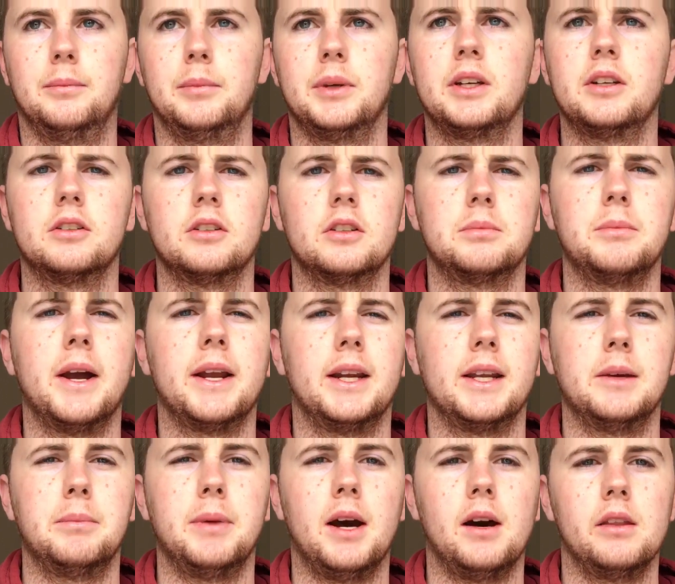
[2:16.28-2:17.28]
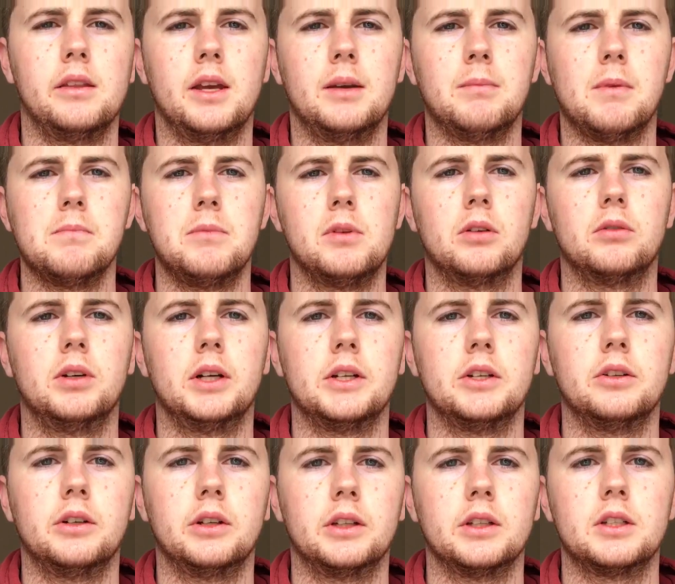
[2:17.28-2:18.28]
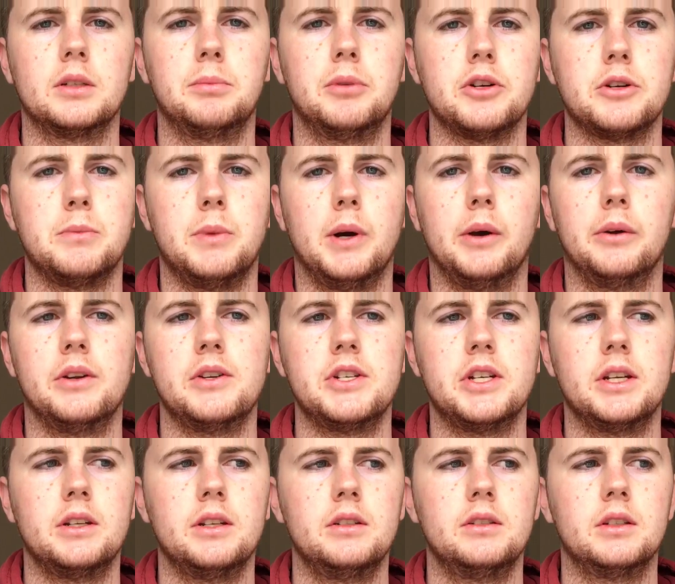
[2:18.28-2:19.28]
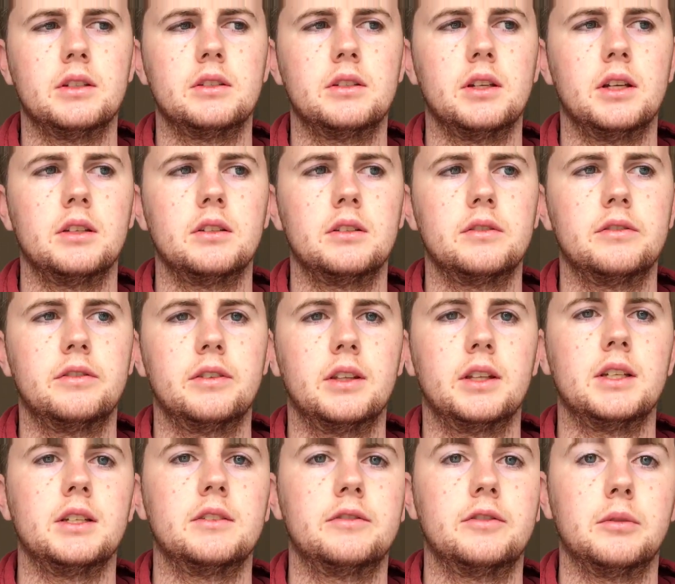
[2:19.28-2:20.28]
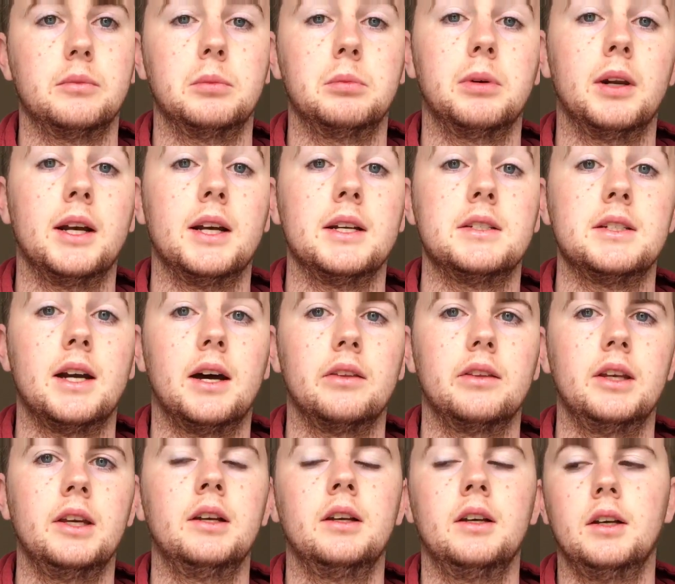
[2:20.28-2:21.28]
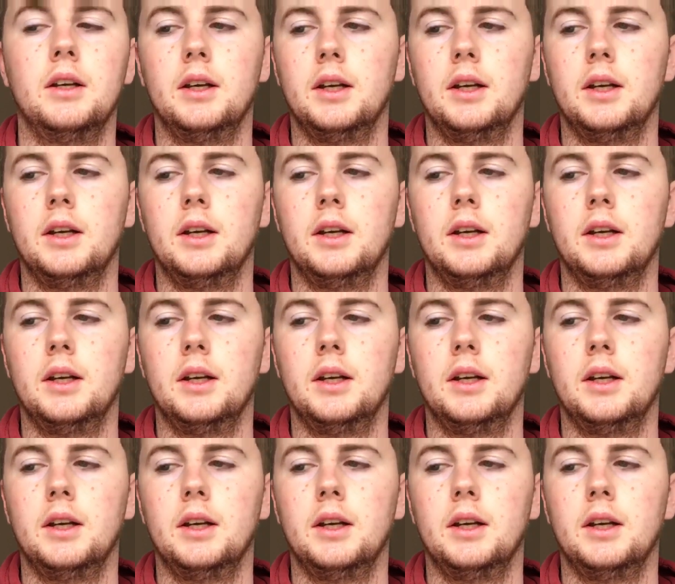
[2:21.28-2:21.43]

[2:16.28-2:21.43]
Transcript: Because it's mainly about them. I'm not really doing this to push my own agendas. It's for these football players out there.